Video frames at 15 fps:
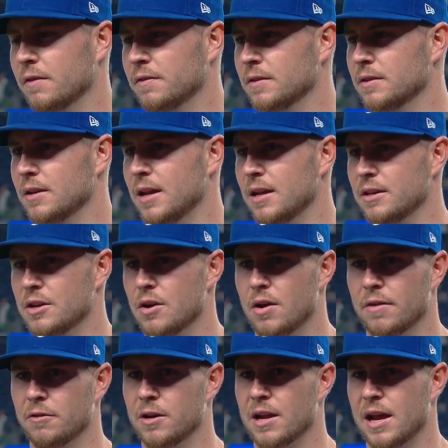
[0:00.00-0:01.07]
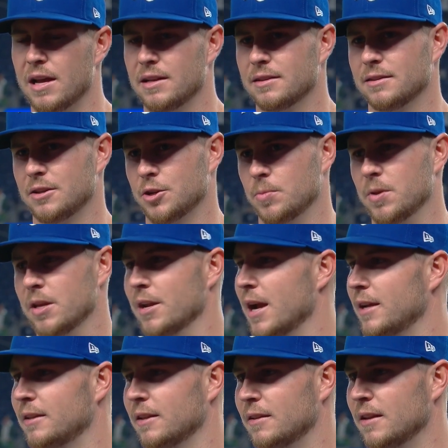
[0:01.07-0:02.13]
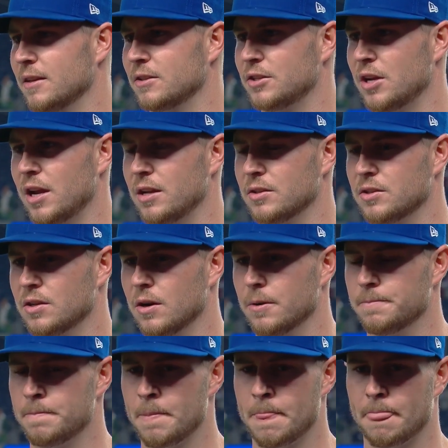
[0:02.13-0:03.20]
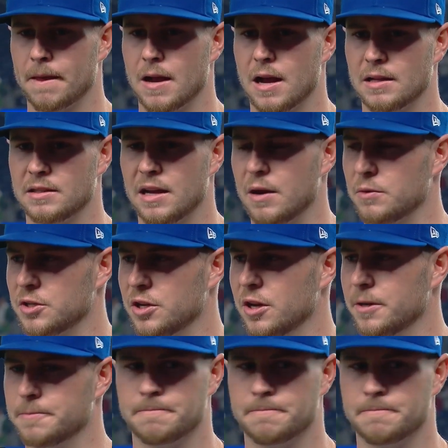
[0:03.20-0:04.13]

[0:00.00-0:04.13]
And, and, you know, every night could be the night that things change. So uh, tonight was good.